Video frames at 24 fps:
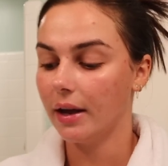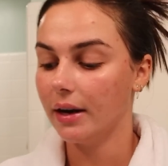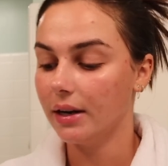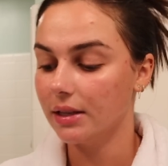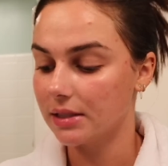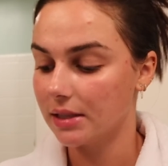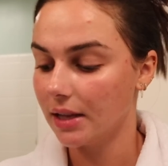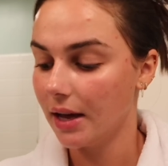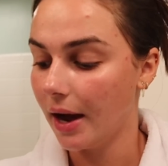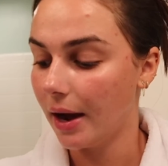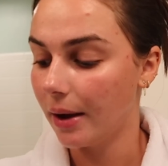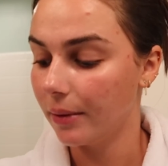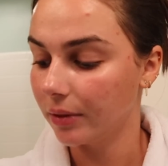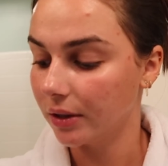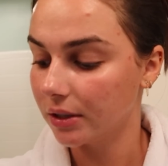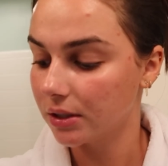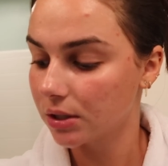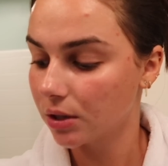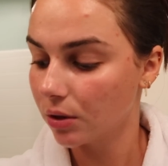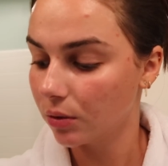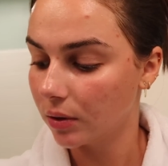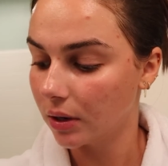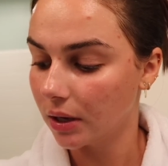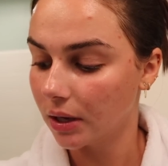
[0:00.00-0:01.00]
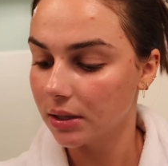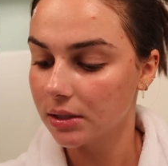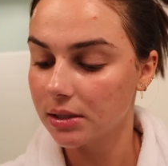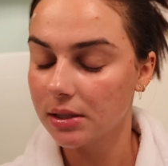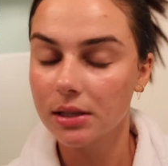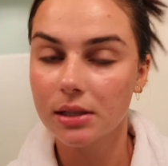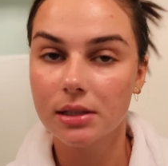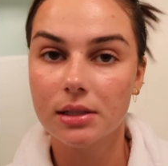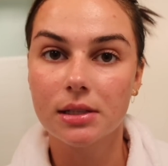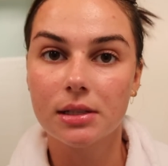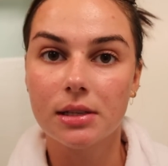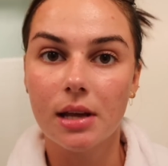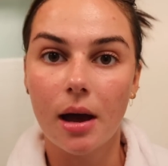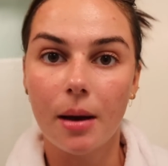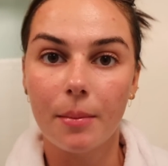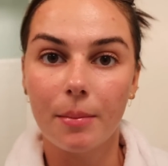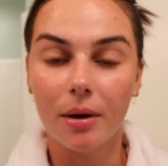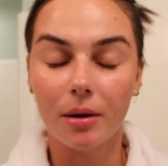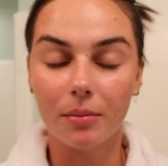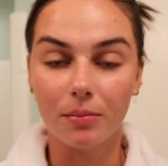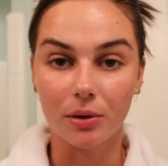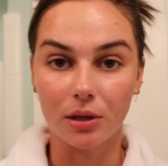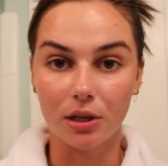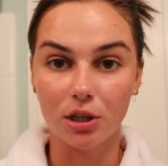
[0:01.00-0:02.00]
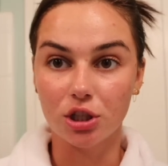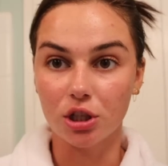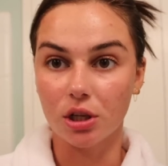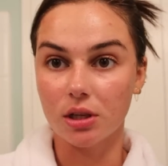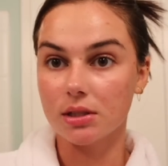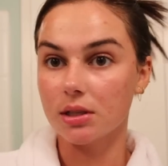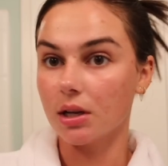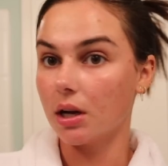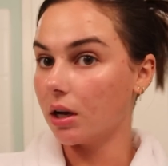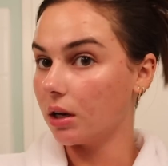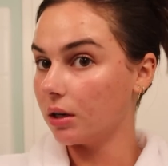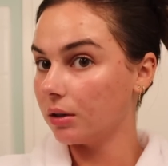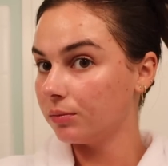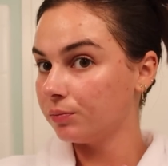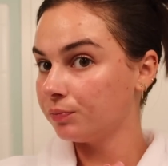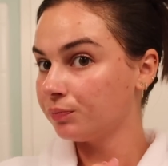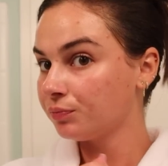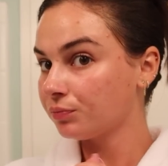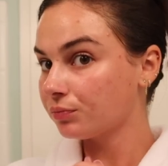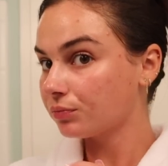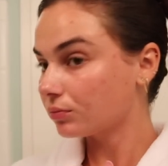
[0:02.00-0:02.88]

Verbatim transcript: as that is that. Let's go get some PJs on.